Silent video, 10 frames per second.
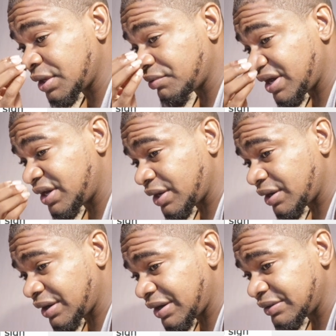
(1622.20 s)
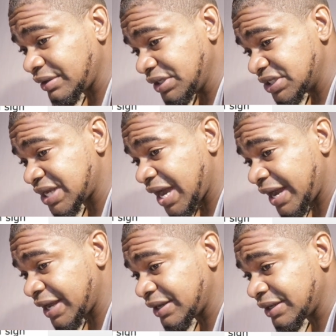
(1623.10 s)
thing right there, and I think this
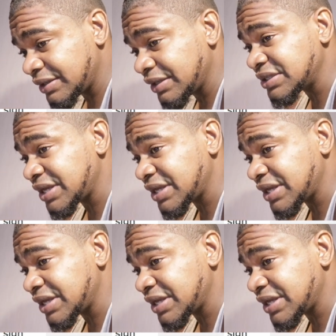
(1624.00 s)
guy, this